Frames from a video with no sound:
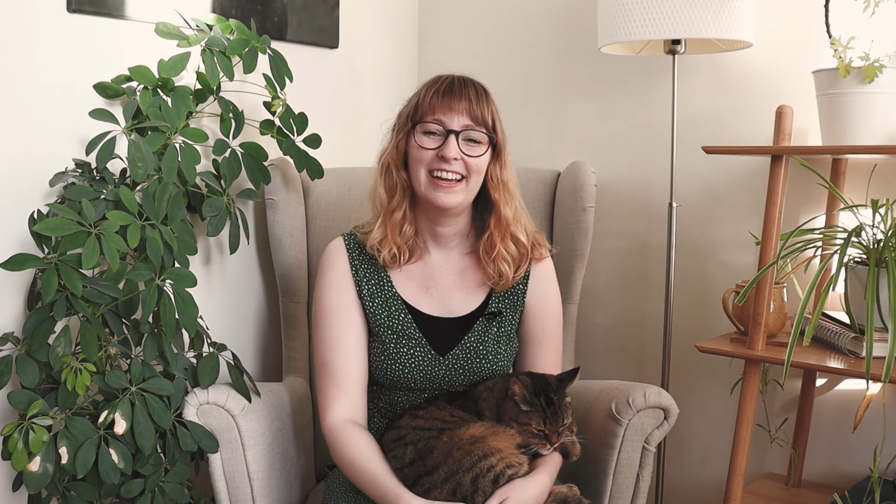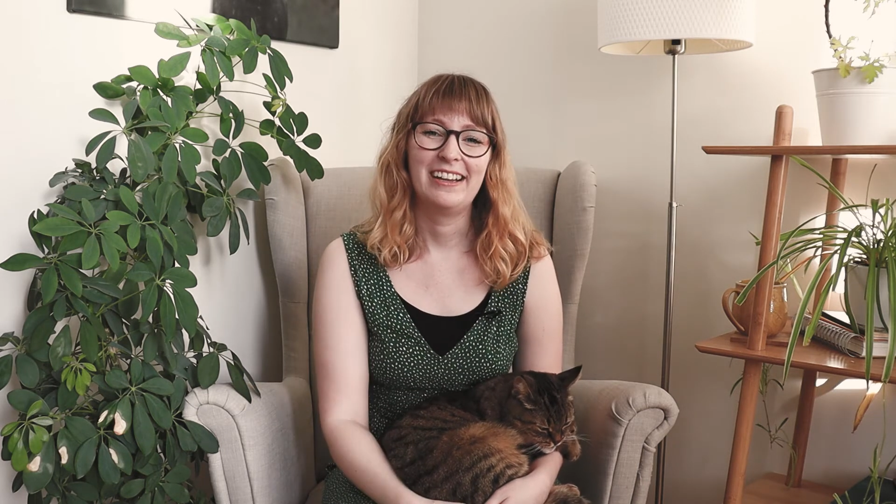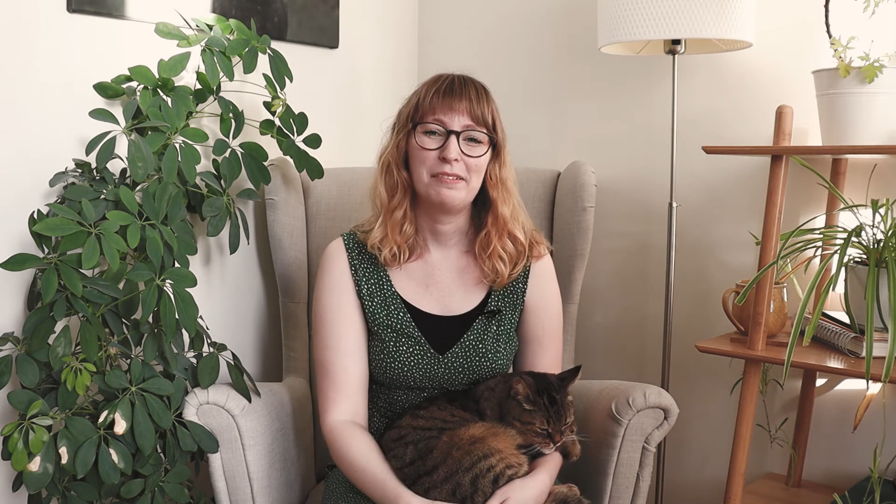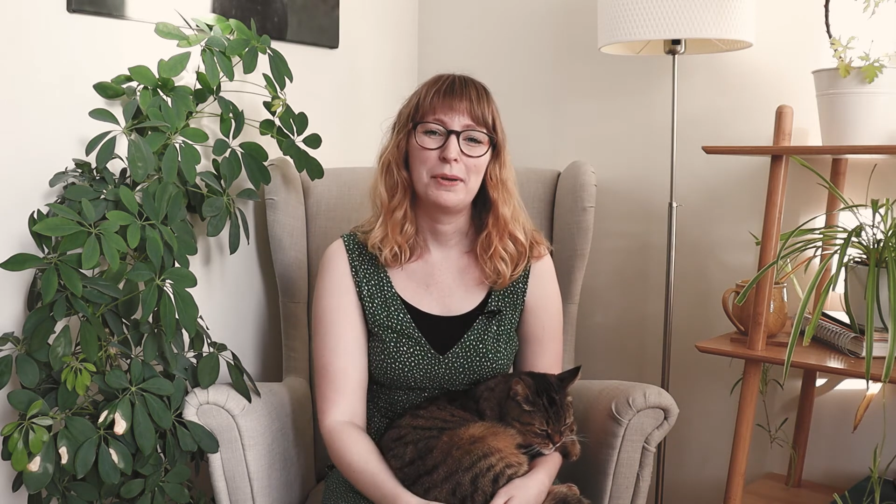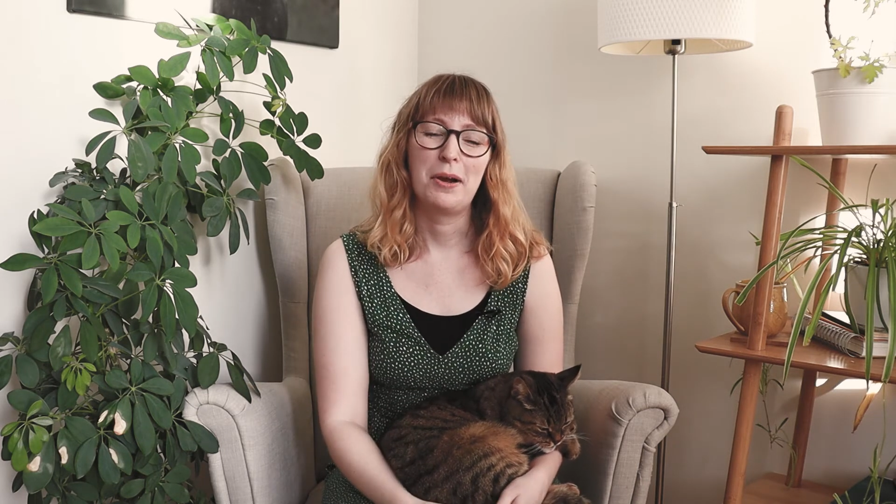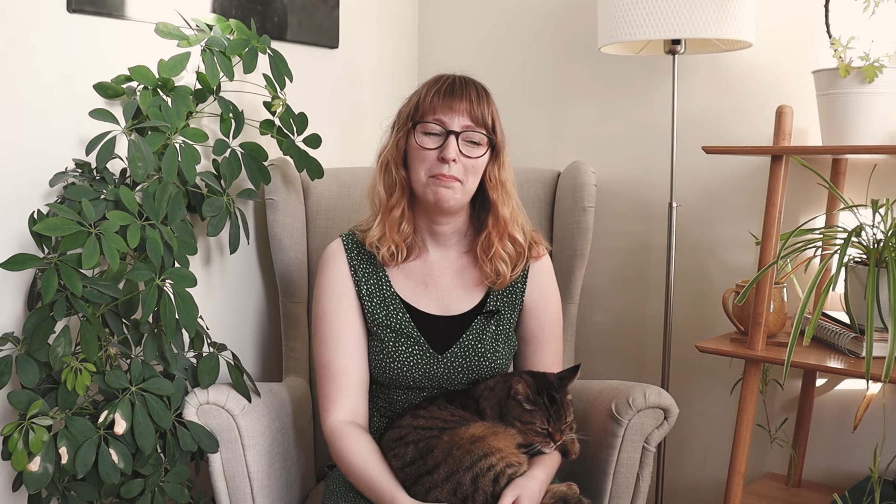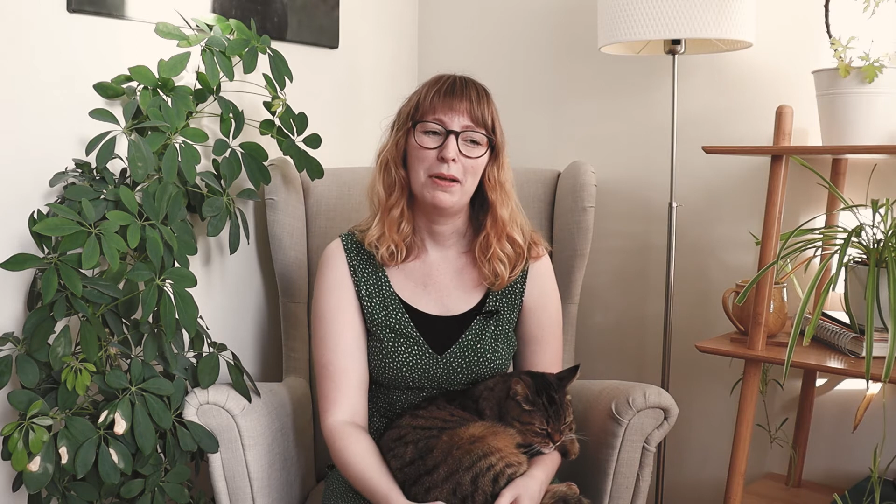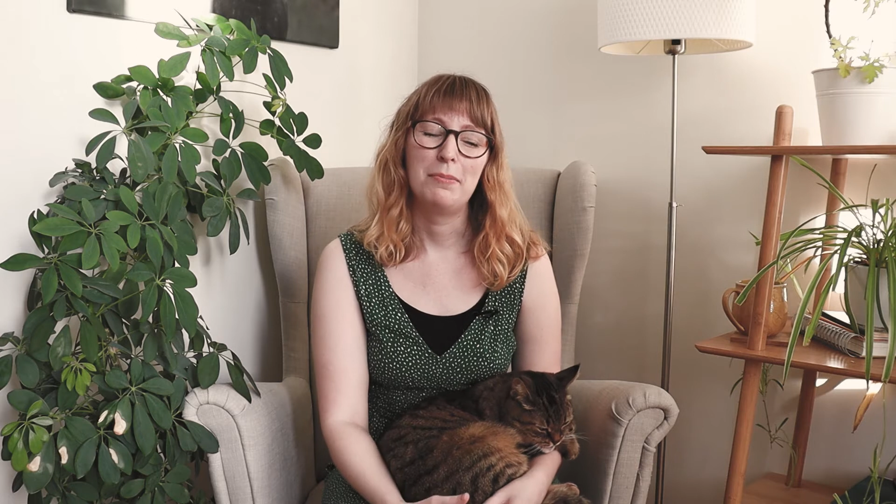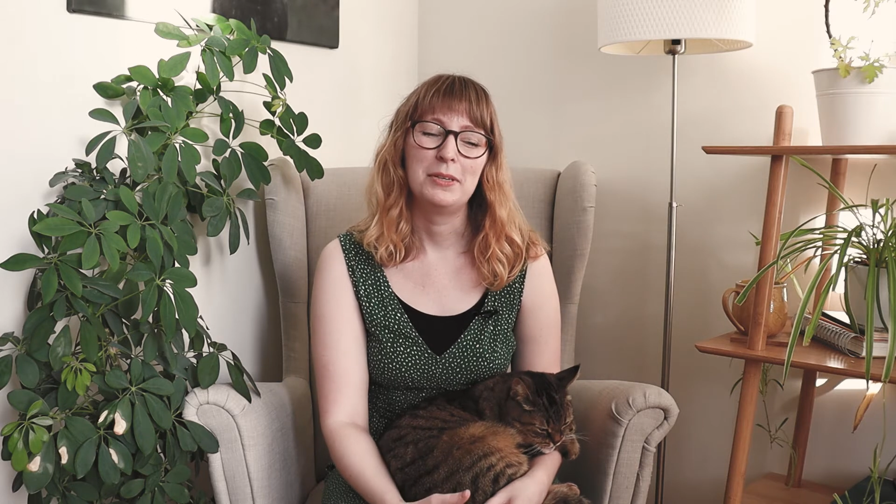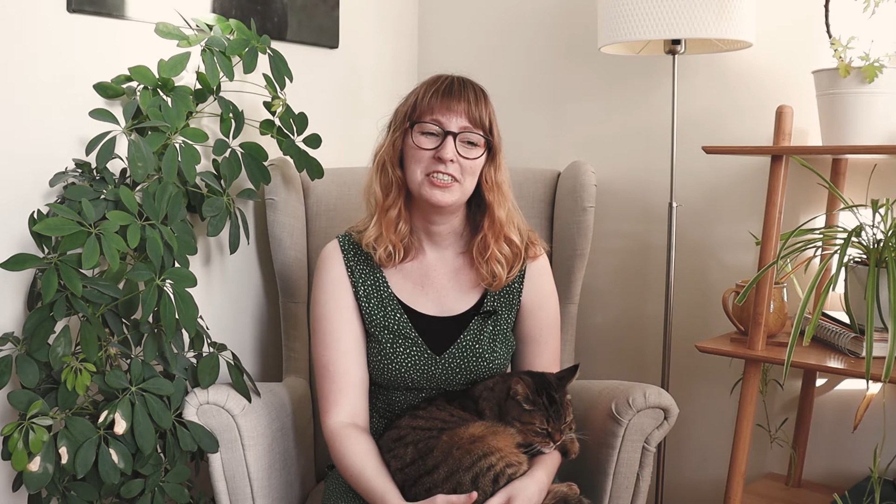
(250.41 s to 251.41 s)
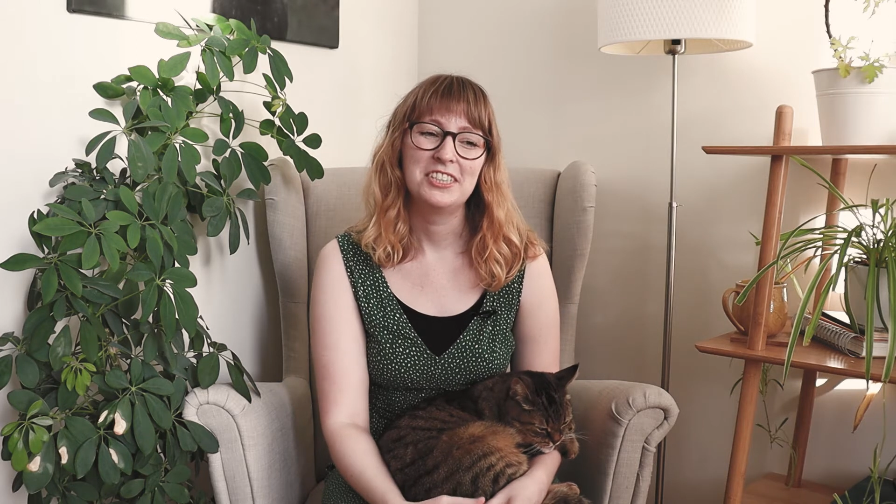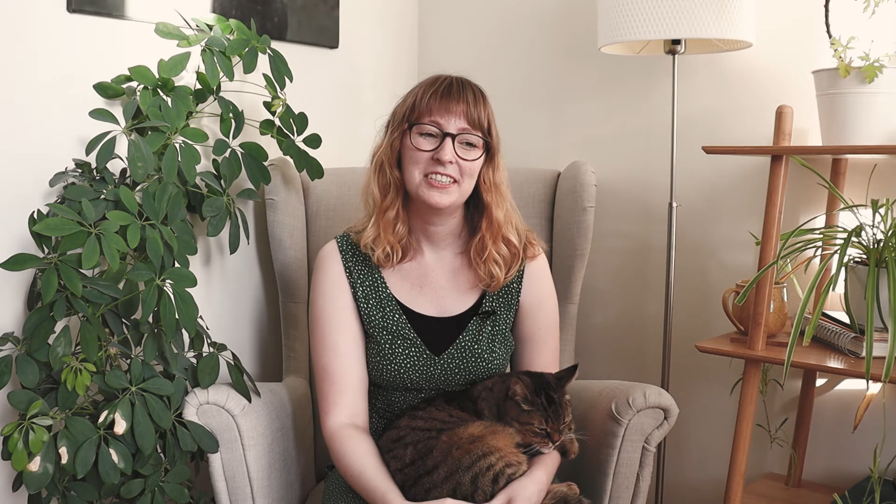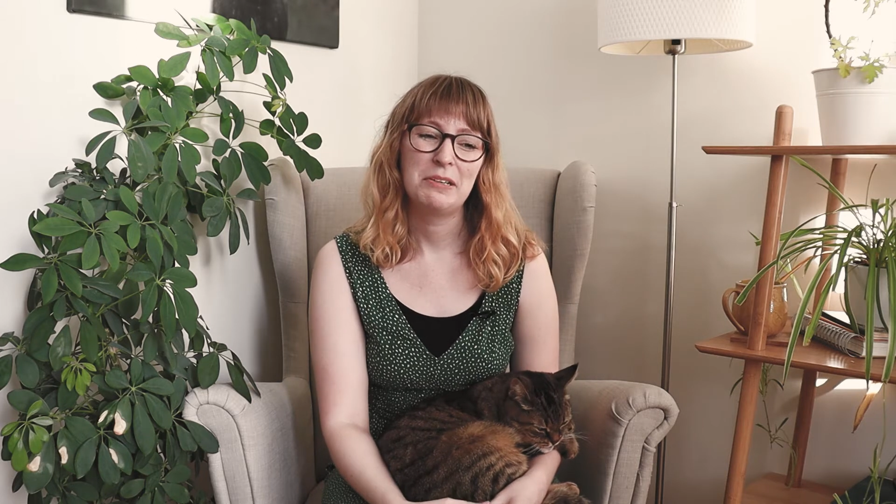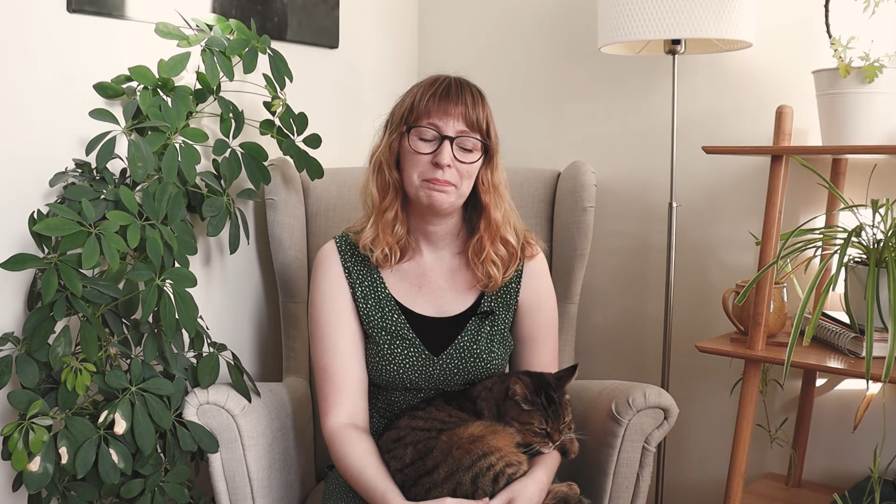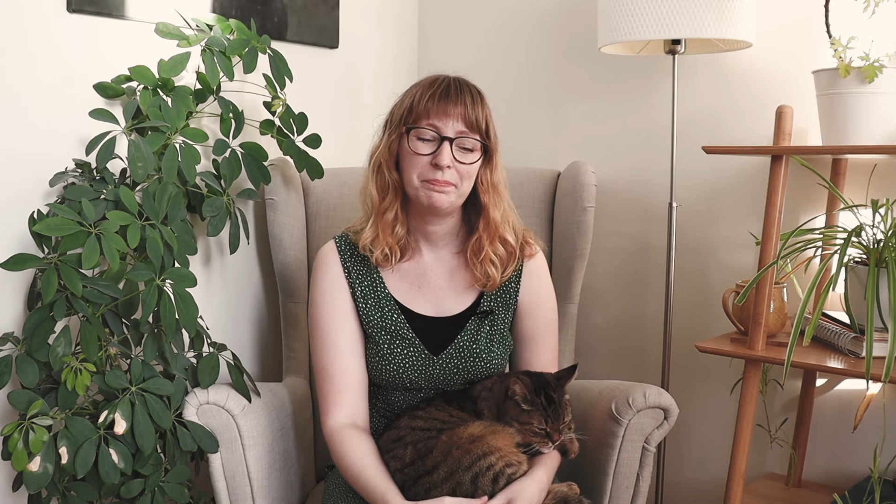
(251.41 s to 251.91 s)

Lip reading: and become published.